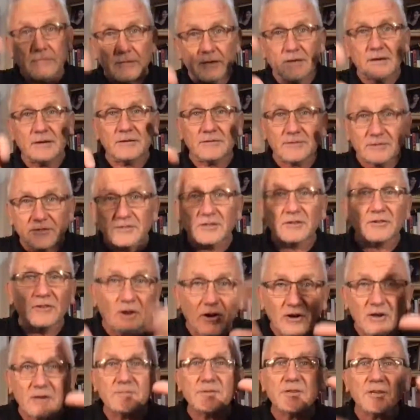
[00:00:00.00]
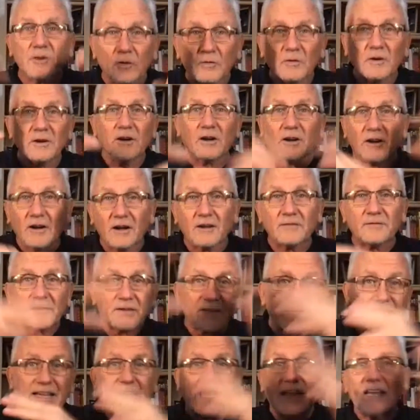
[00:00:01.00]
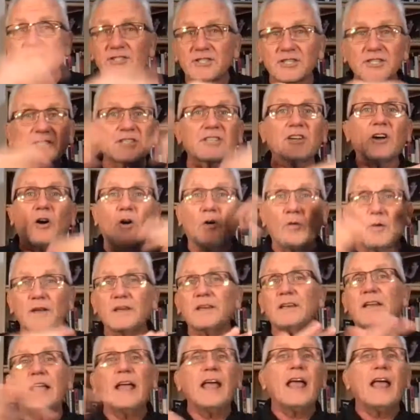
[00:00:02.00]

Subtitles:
there's alarms going off and gauges going.